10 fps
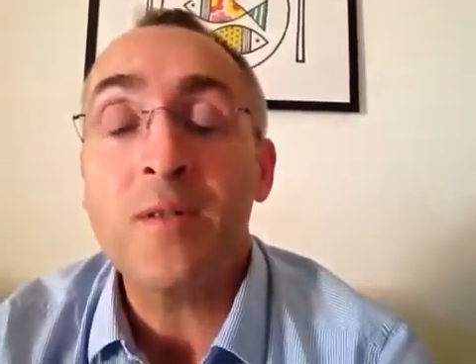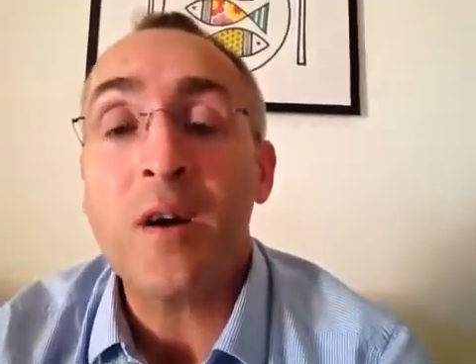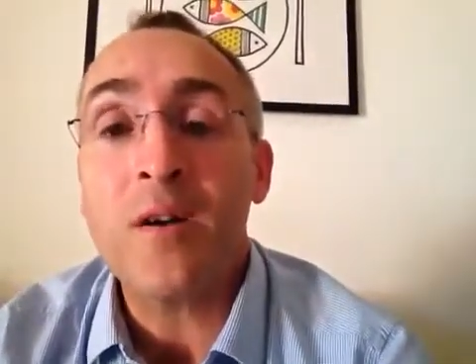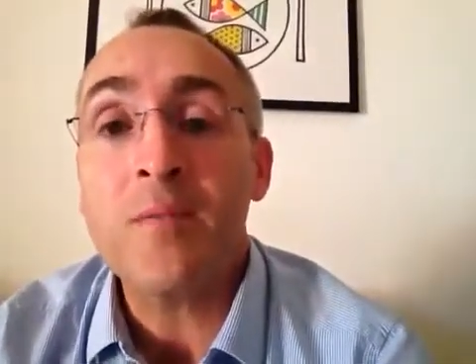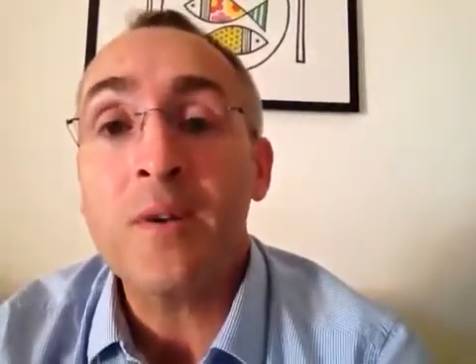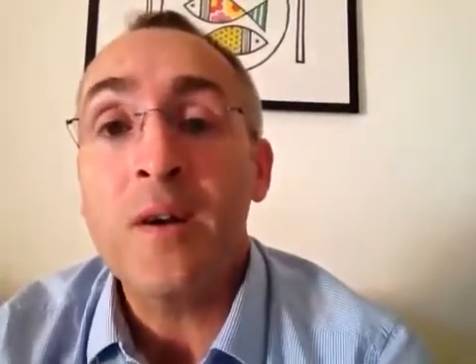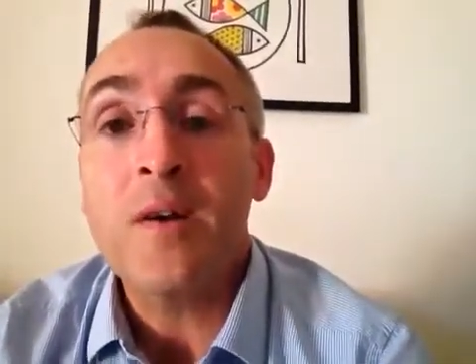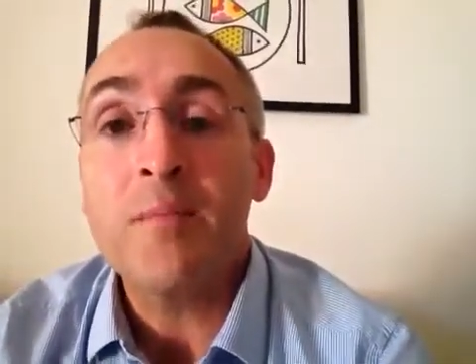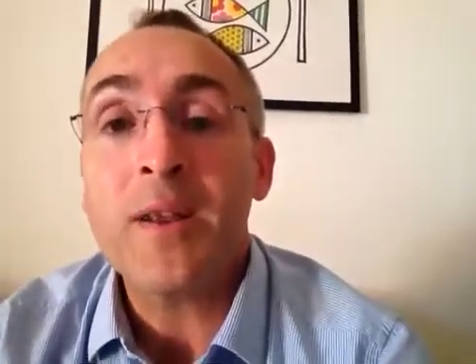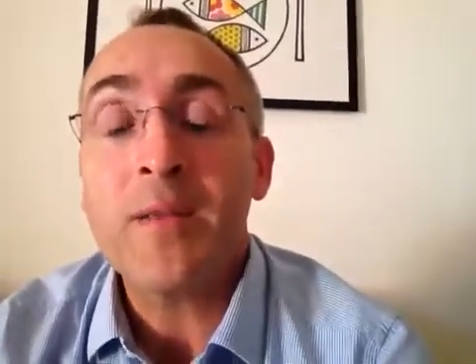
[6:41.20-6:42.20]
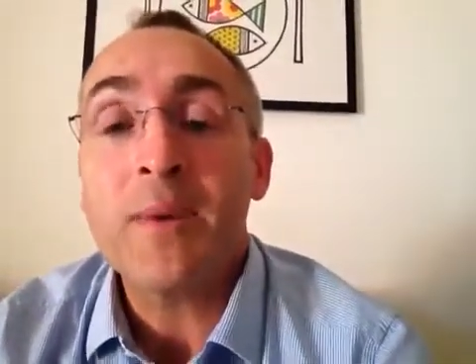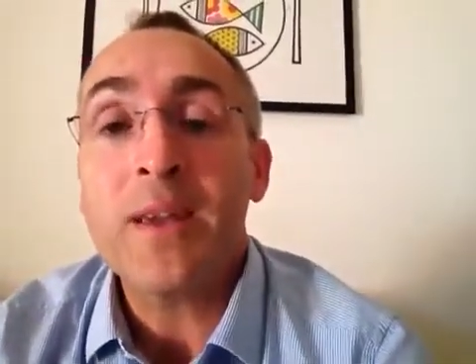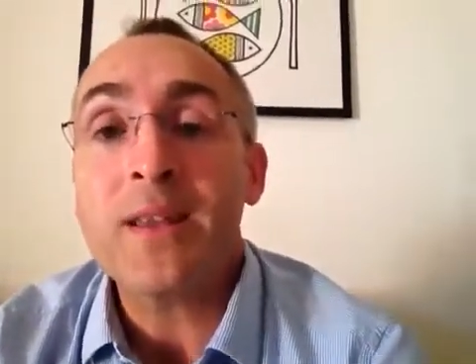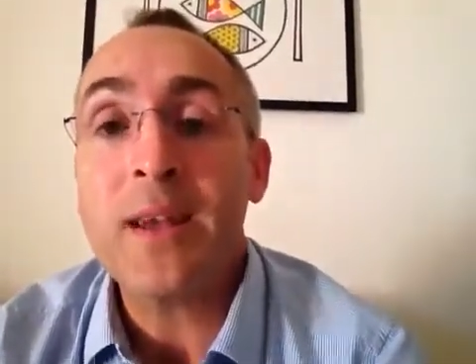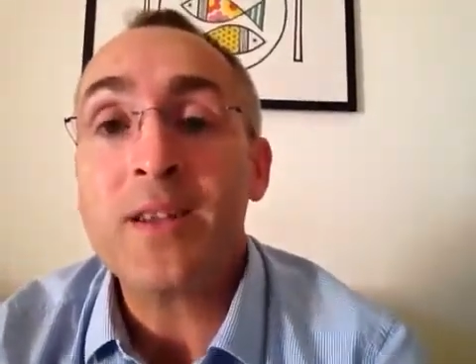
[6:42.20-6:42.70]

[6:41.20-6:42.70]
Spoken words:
are money-making